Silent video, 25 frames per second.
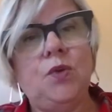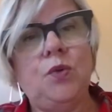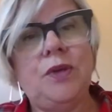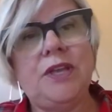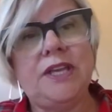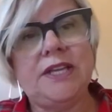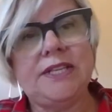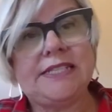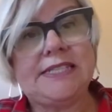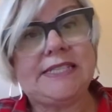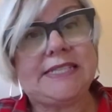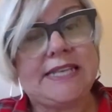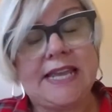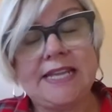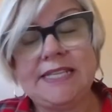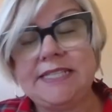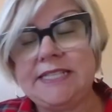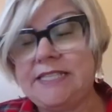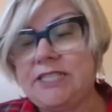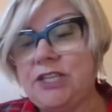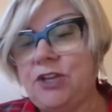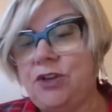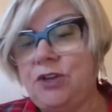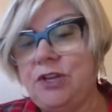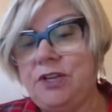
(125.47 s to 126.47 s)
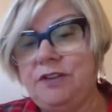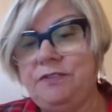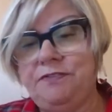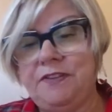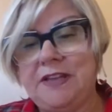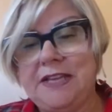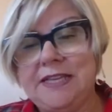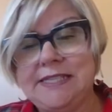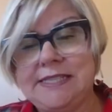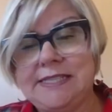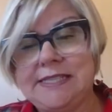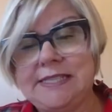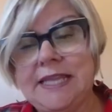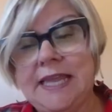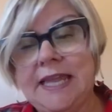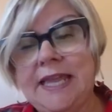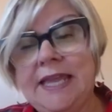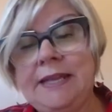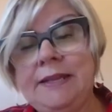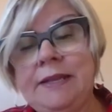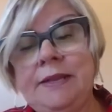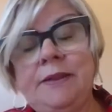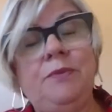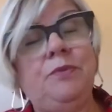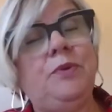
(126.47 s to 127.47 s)
We extended our advice
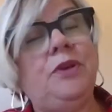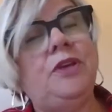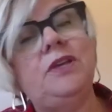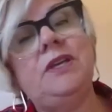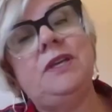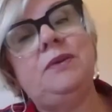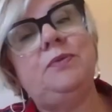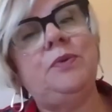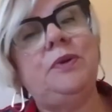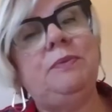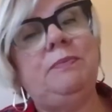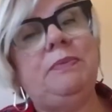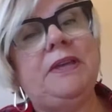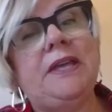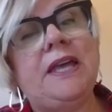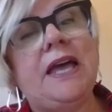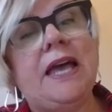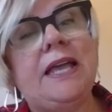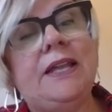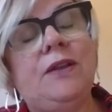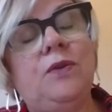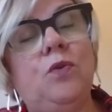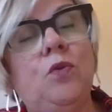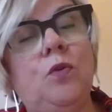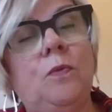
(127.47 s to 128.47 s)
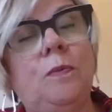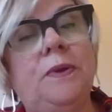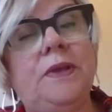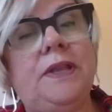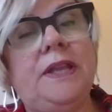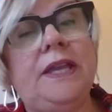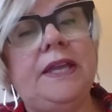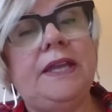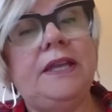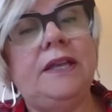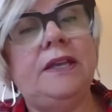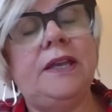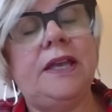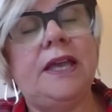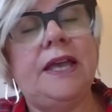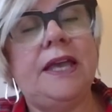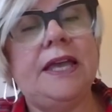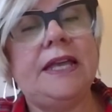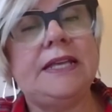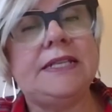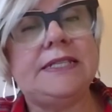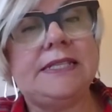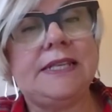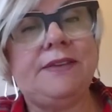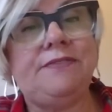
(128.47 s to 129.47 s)
line. We began
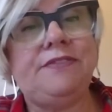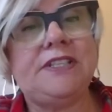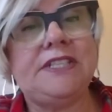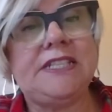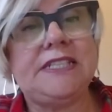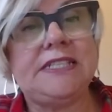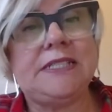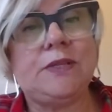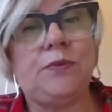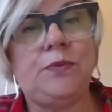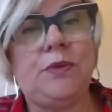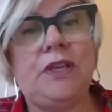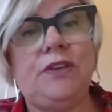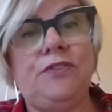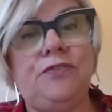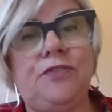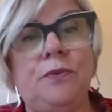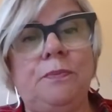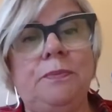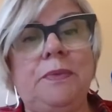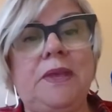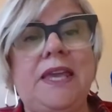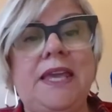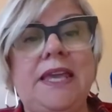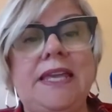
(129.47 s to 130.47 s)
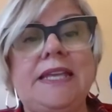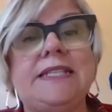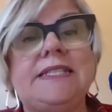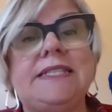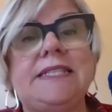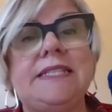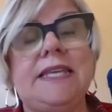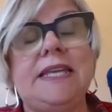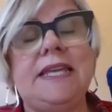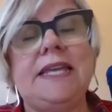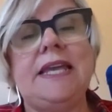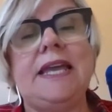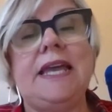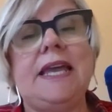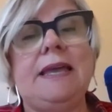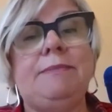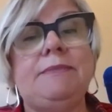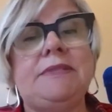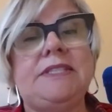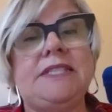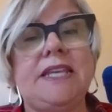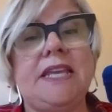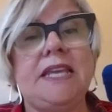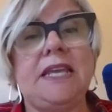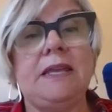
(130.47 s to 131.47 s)
opening 7 days a week from 8
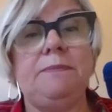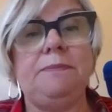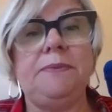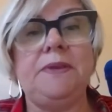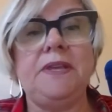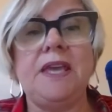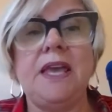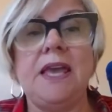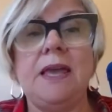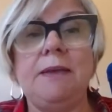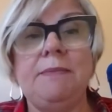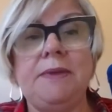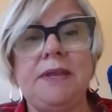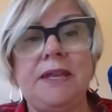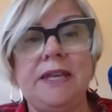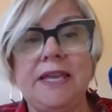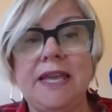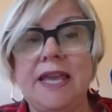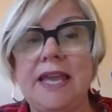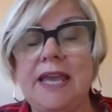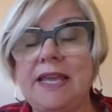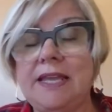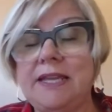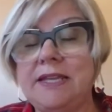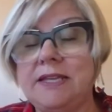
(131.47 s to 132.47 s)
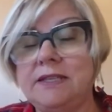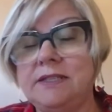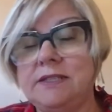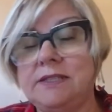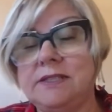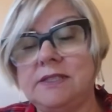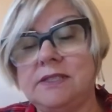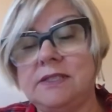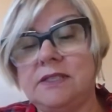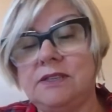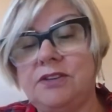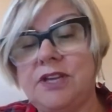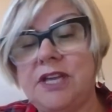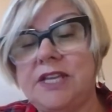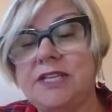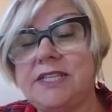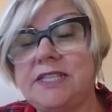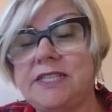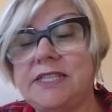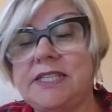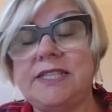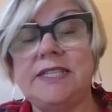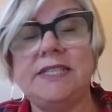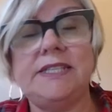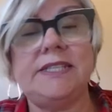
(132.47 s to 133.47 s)
AM to 8 PM. And again, it's
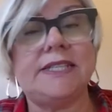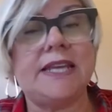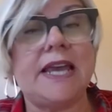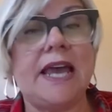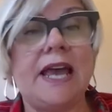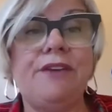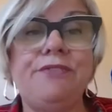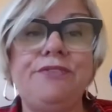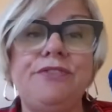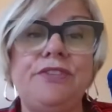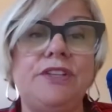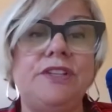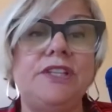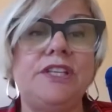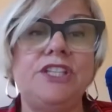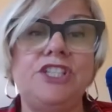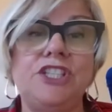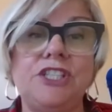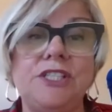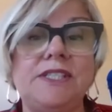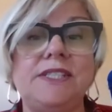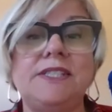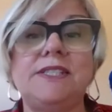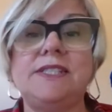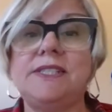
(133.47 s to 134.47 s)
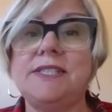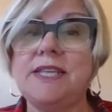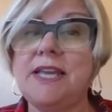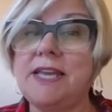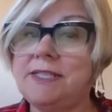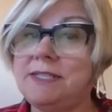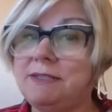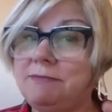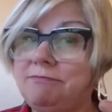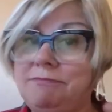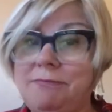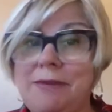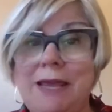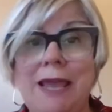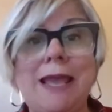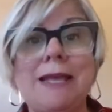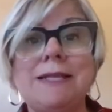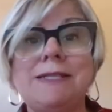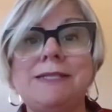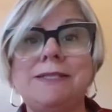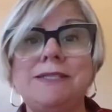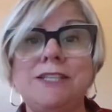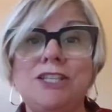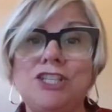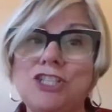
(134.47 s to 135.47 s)
credit to the staff that they just said
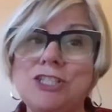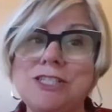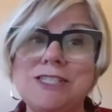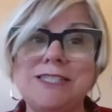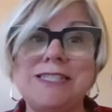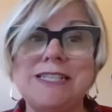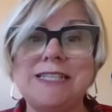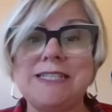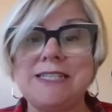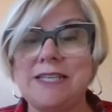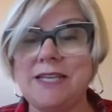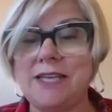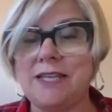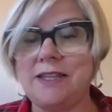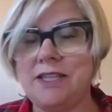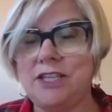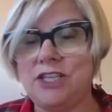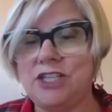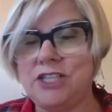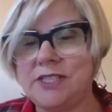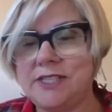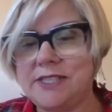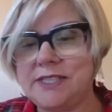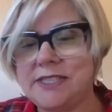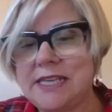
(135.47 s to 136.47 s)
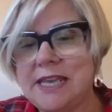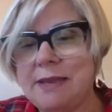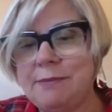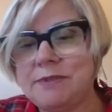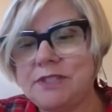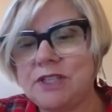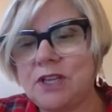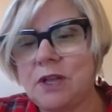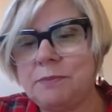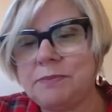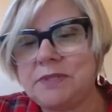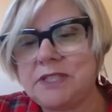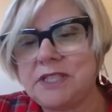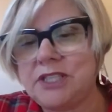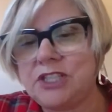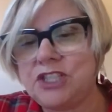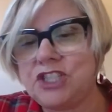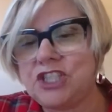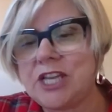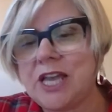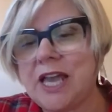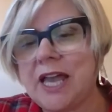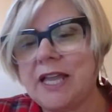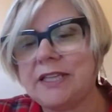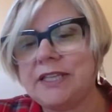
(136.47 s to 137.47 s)
yes, they just did it, and they just stepped up to the
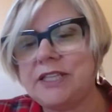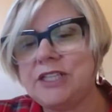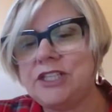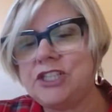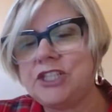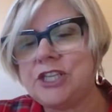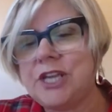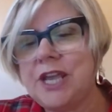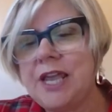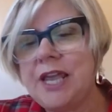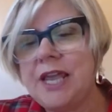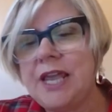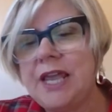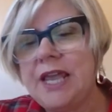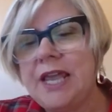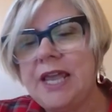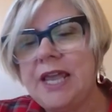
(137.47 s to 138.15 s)
challenge.